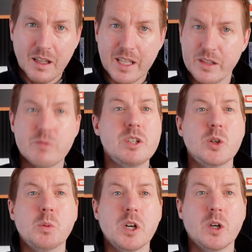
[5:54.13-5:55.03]
in the
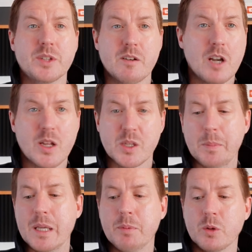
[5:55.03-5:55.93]
real world, there are lots of
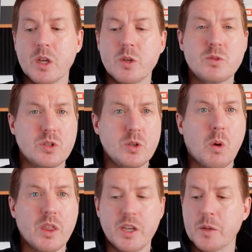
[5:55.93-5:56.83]
people who do
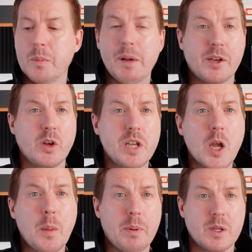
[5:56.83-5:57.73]
want the number pad. I
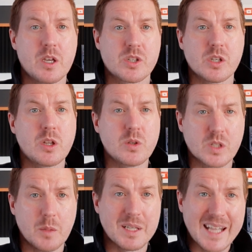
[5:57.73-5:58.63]
know the person who's
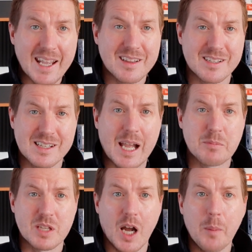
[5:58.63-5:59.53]
going to be getting this
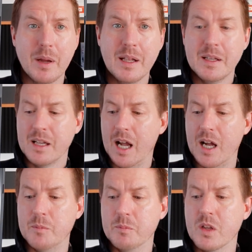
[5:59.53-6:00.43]
laptop
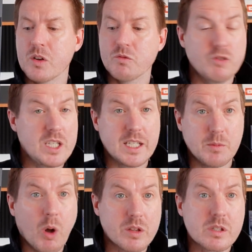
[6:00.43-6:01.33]
really
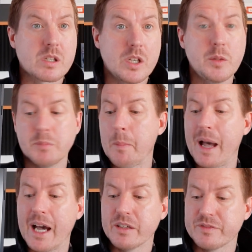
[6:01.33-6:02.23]
wants a number
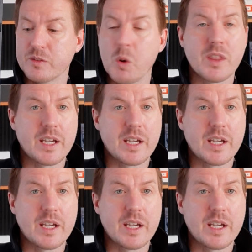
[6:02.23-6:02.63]
pad for what